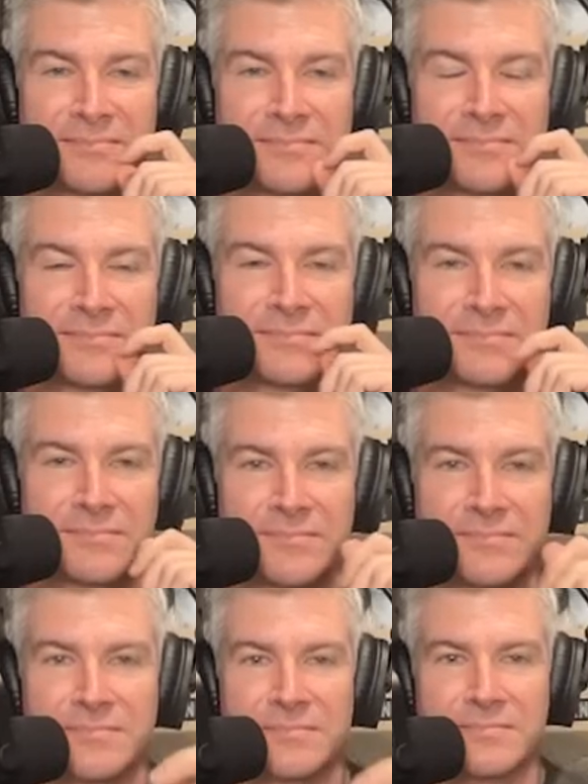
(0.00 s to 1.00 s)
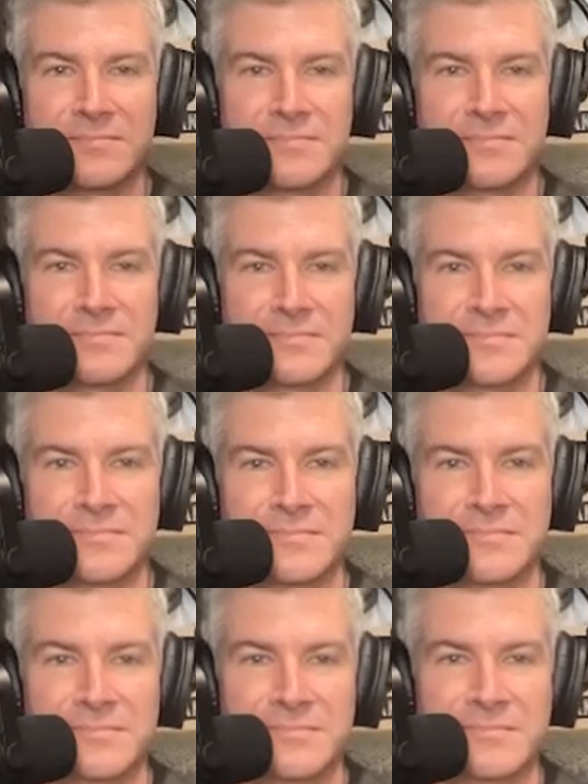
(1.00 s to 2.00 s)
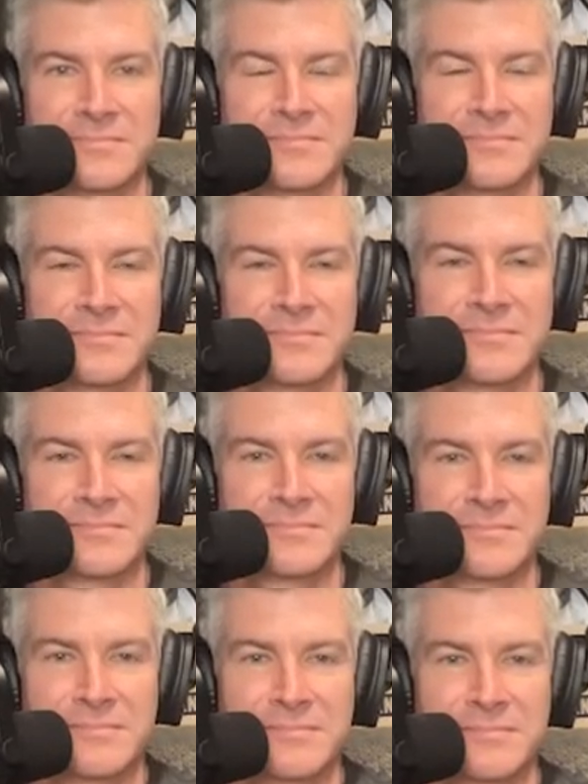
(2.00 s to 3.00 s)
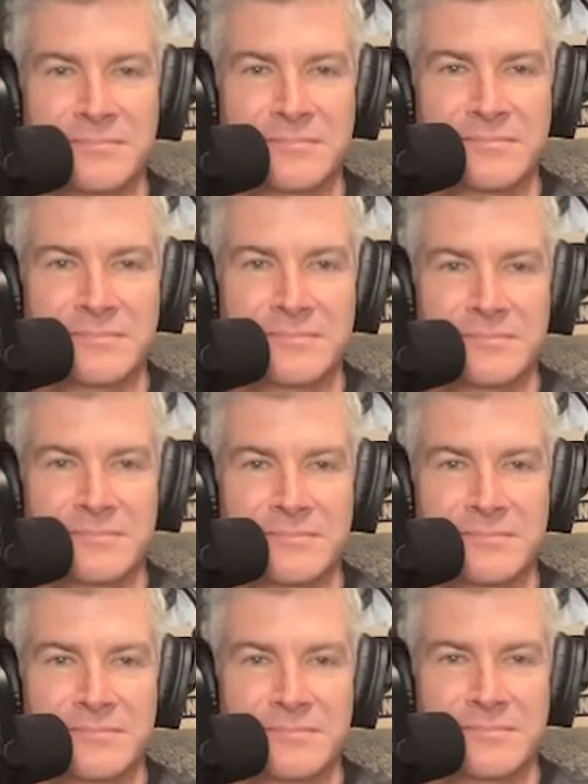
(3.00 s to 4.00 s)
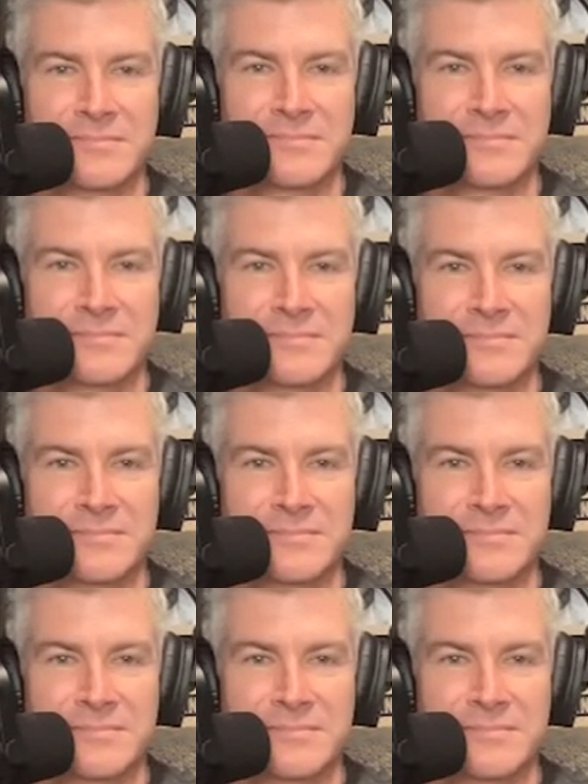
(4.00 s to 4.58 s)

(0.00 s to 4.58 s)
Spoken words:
(not speaking)